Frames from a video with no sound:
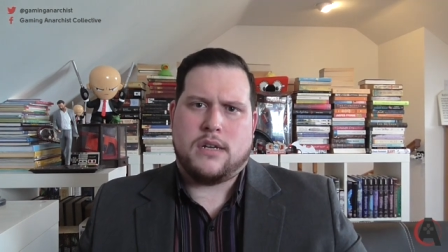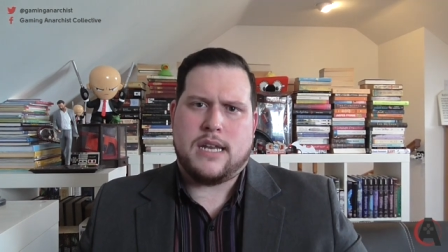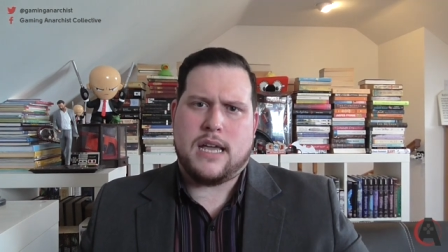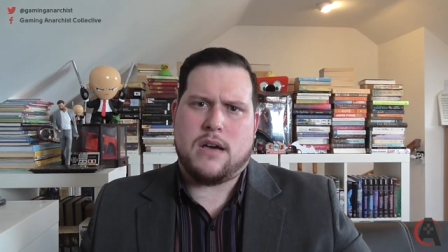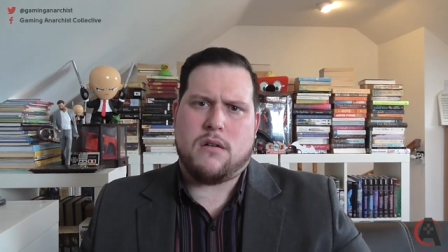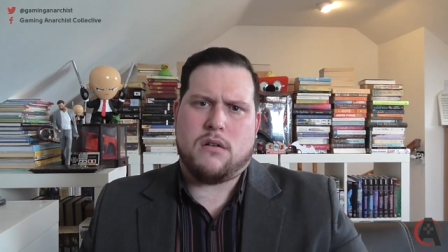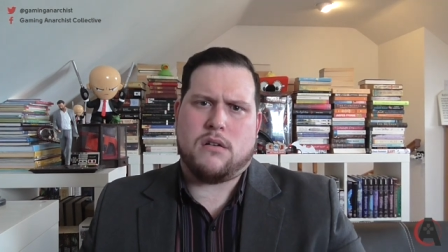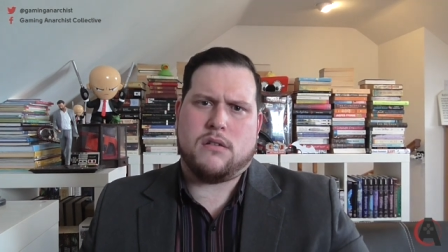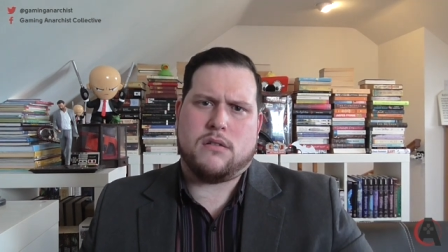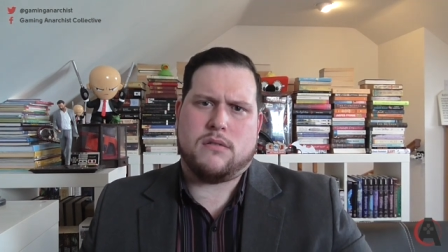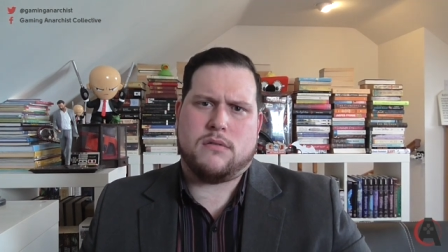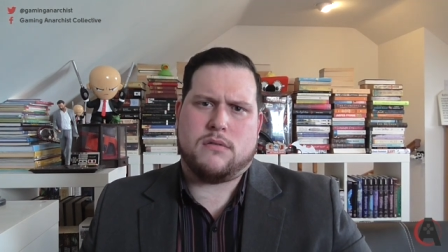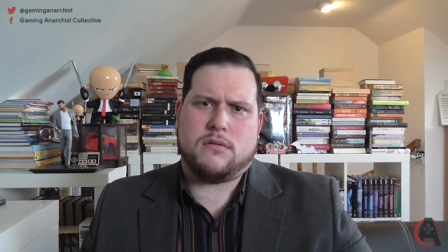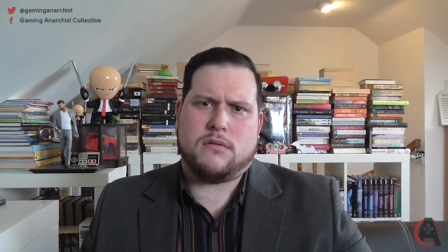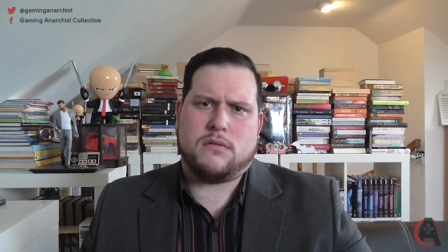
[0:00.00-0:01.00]
Now,
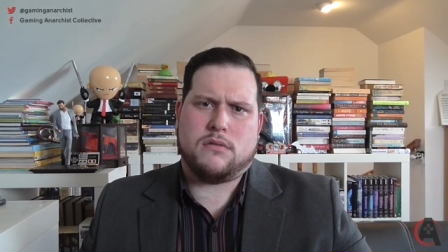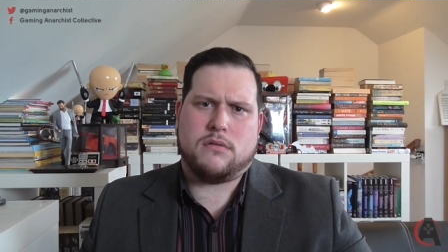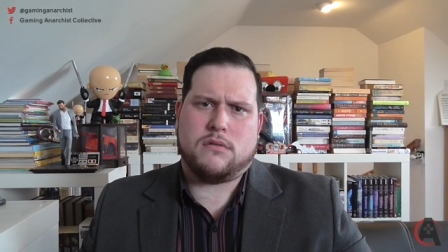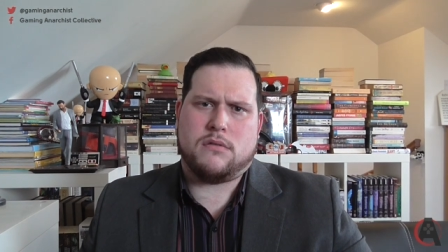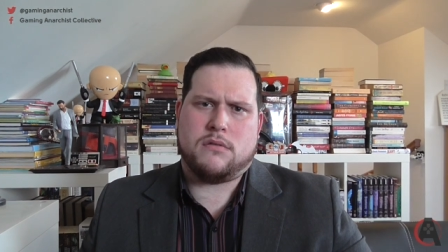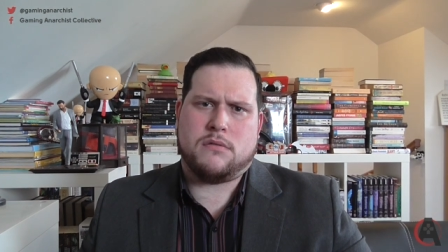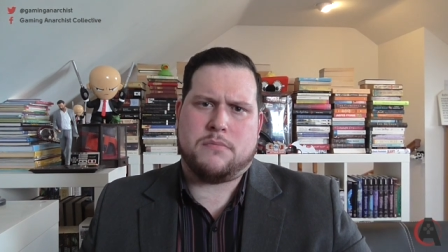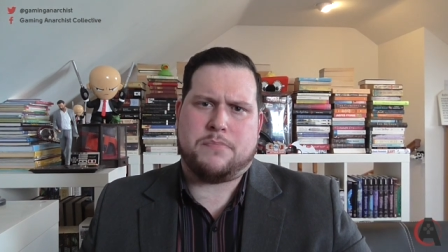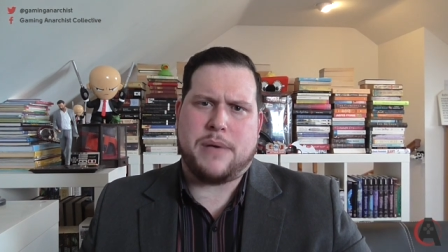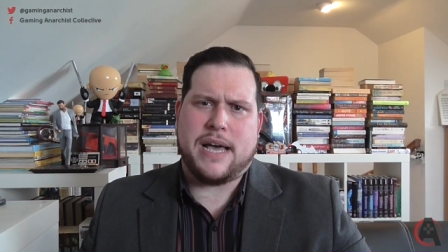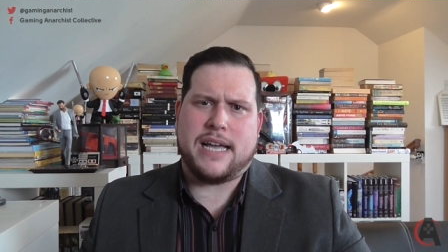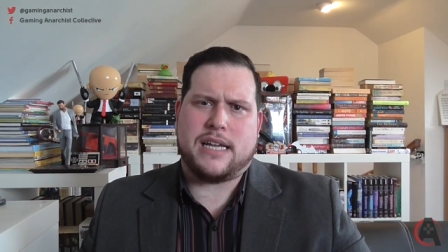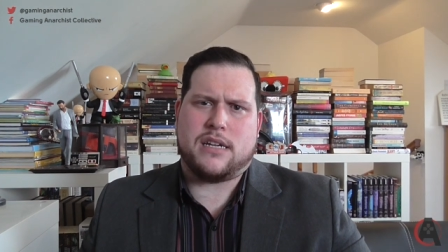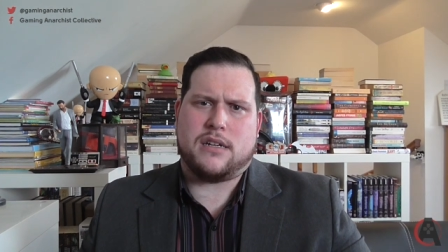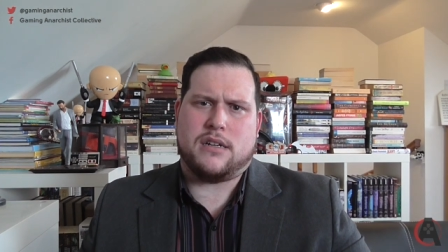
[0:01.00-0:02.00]

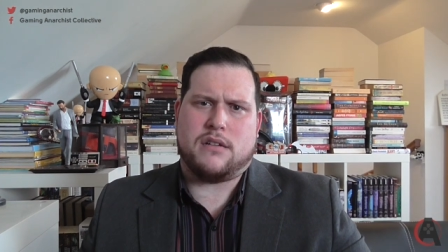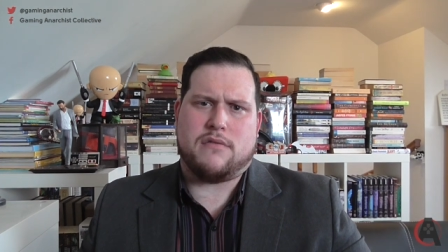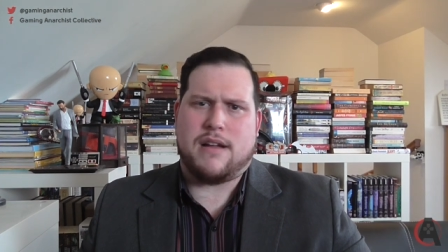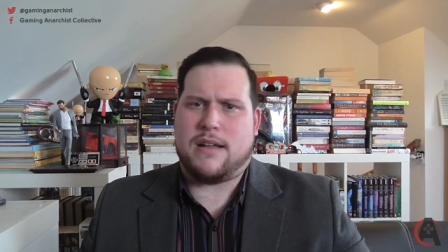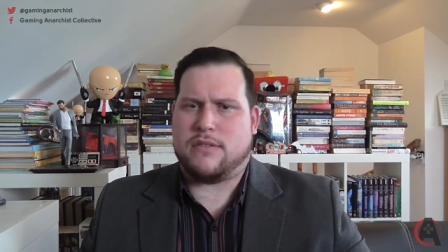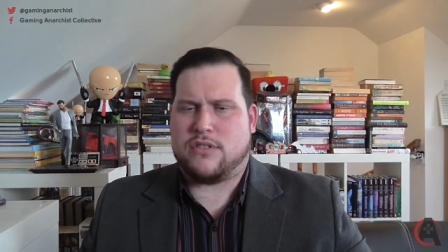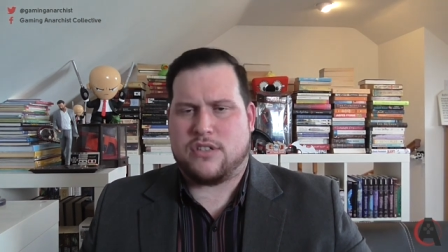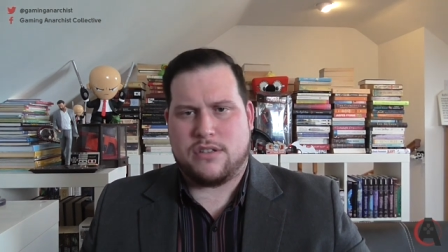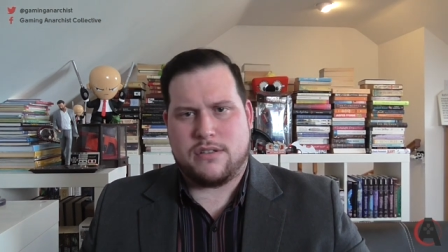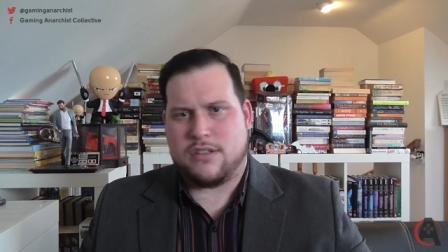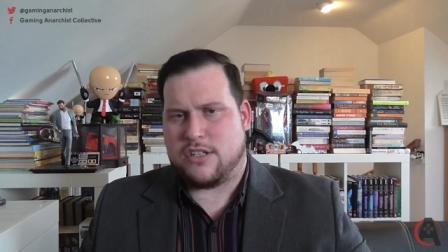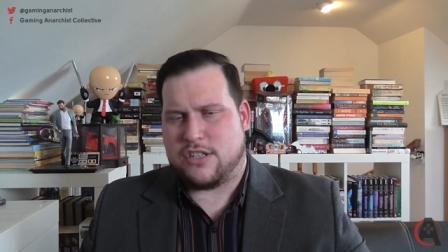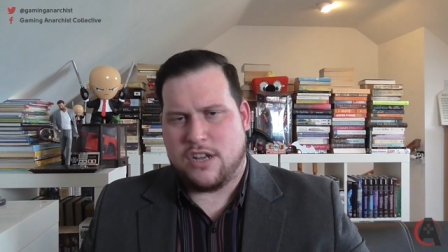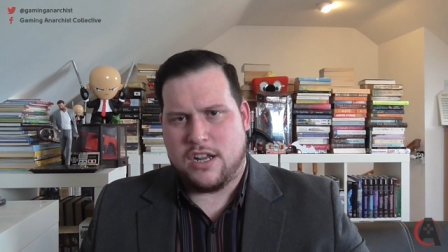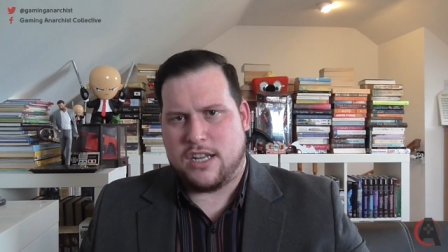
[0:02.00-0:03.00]
back around
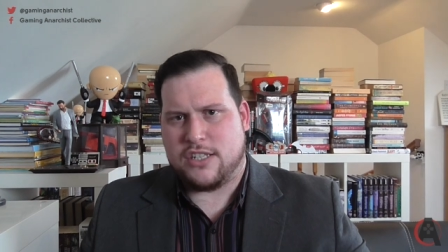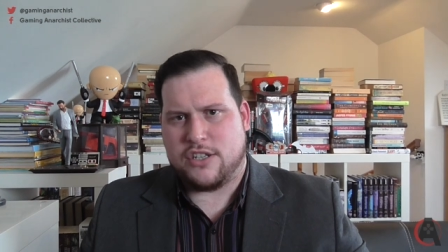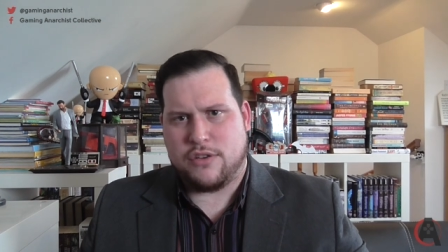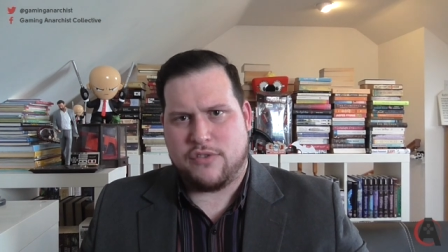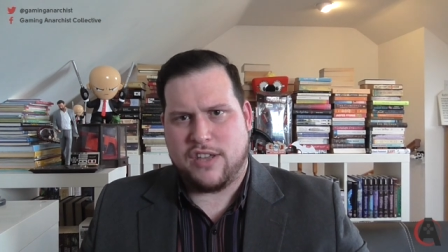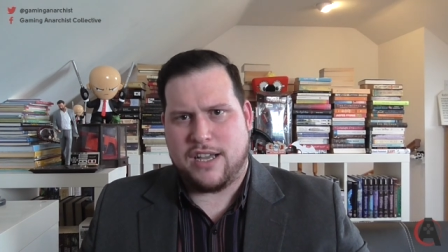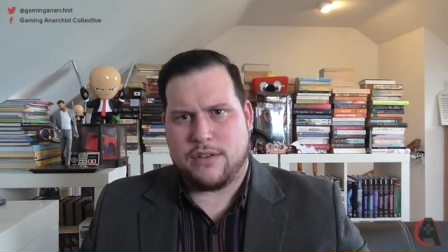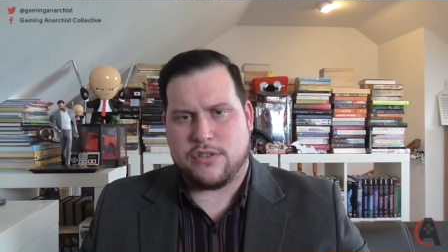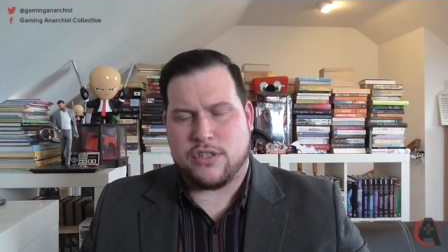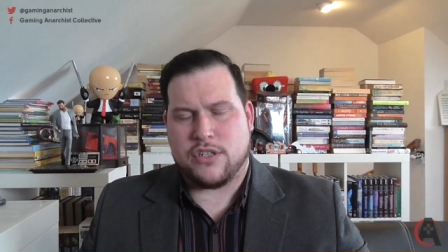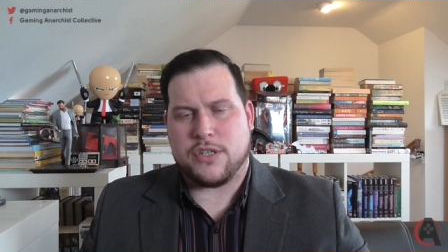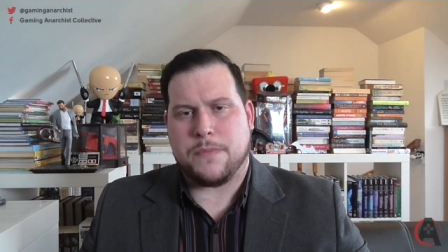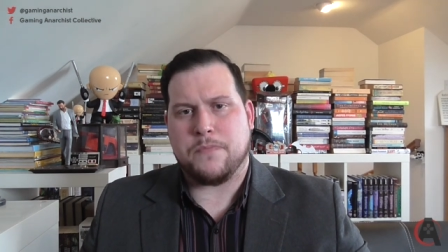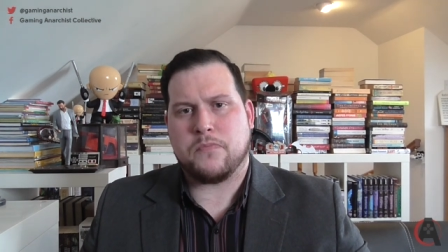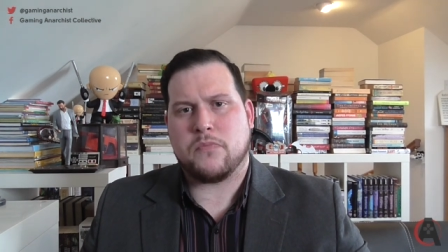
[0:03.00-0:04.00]
the early
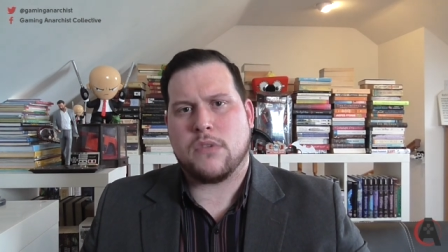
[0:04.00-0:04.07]
2000s,